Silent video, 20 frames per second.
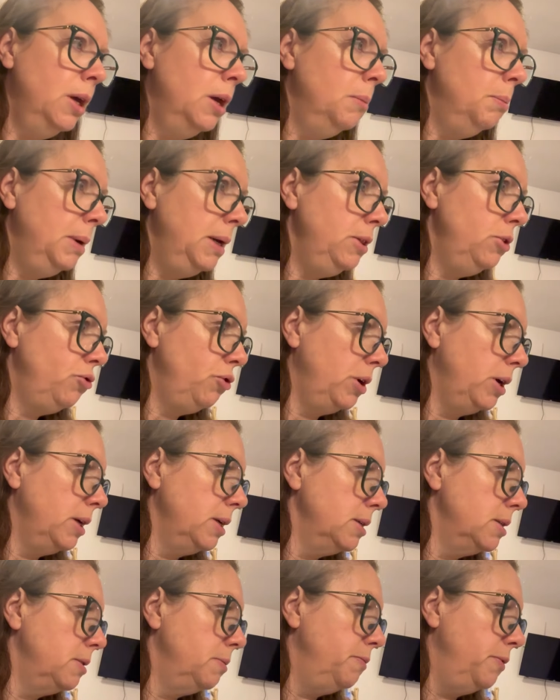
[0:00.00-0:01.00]
make the
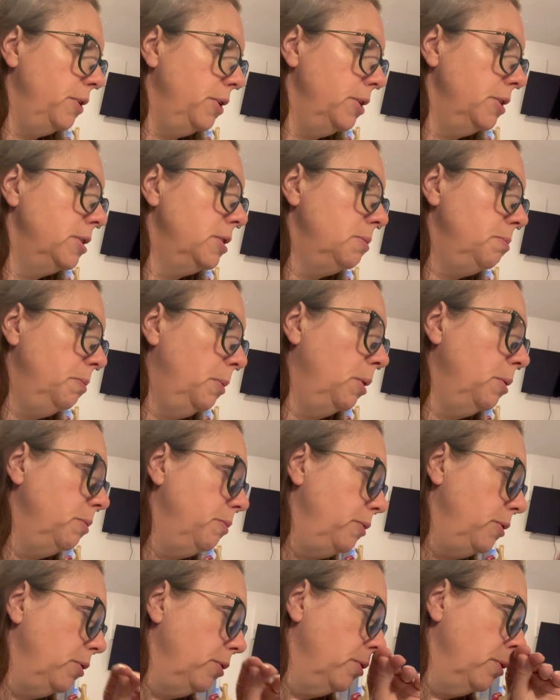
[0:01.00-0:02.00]
drinks first, mop
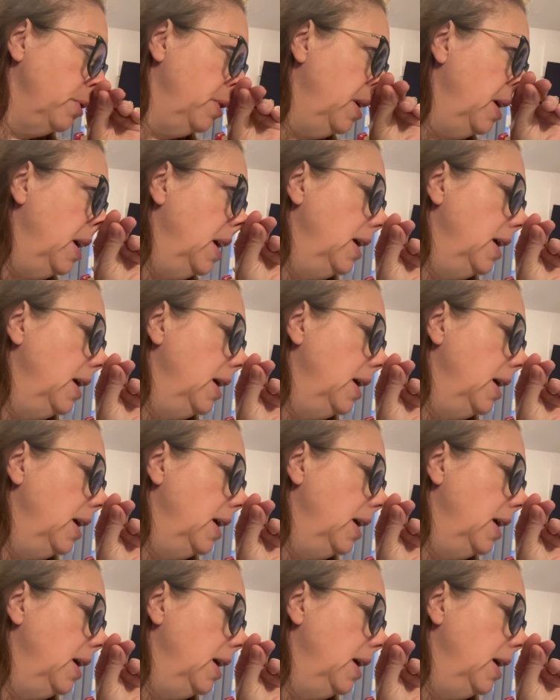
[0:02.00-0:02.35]
the floor,